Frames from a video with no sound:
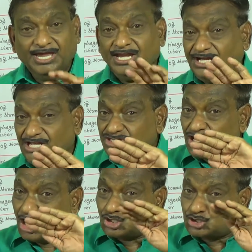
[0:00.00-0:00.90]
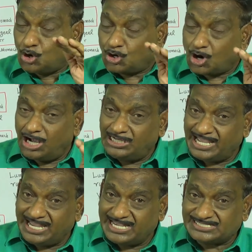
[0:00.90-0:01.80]
It is also called
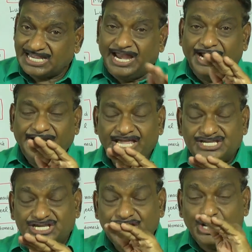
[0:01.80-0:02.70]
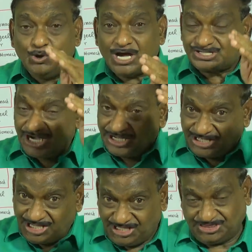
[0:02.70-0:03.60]
as deciduous
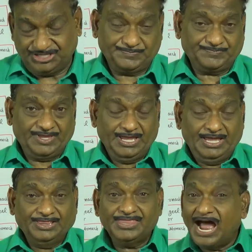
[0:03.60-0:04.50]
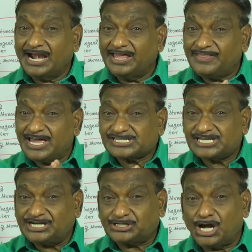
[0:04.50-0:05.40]
teeth. The another
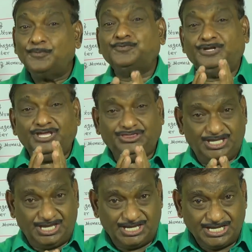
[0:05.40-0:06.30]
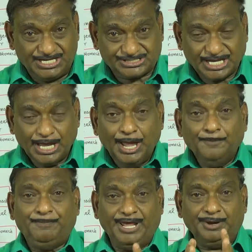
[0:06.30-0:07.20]
set of teeth is
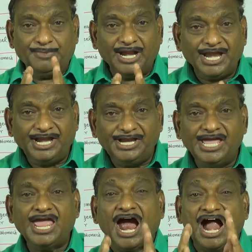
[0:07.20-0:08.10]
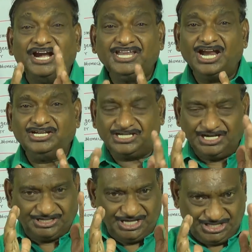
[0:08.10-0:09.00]
permanent adult
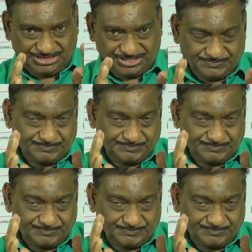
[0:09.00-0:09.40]
teeth.